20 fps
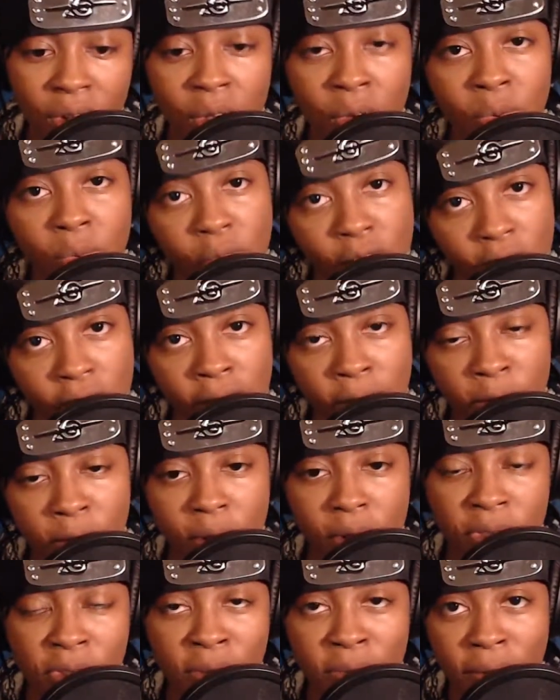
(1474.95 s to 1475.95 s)
where I put
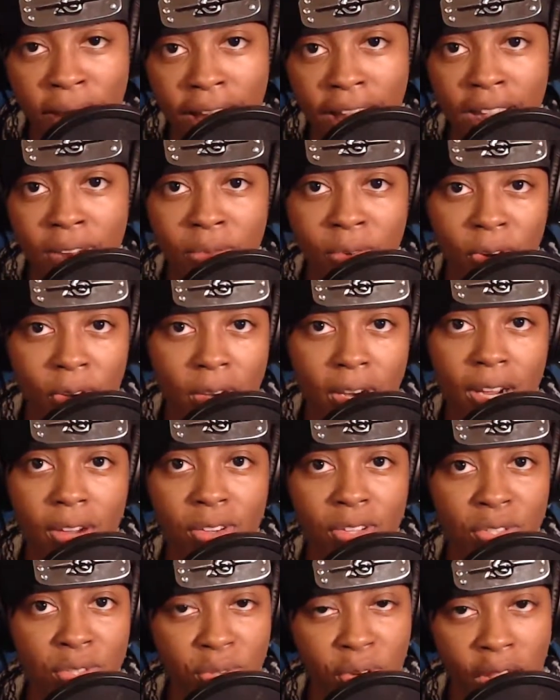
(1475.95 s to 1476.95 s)
them at, where I was
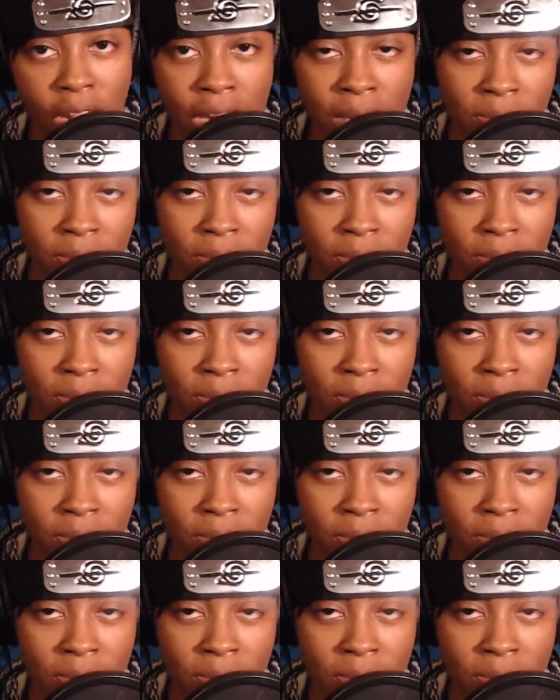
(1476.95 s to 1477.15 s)
trying to